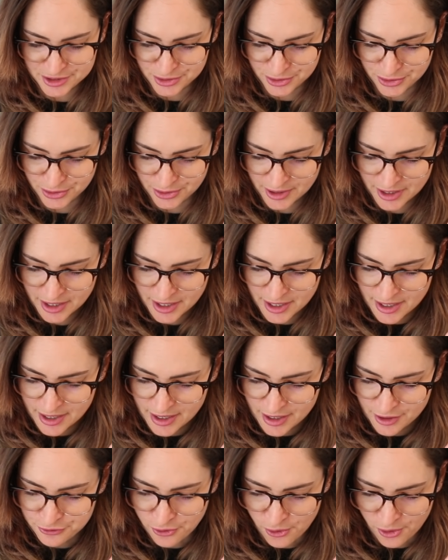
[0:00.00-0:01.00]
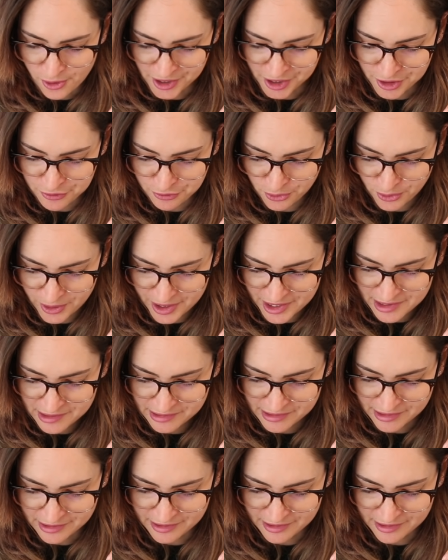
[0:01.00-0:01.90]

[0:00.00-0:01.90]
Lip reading: to for giveaways.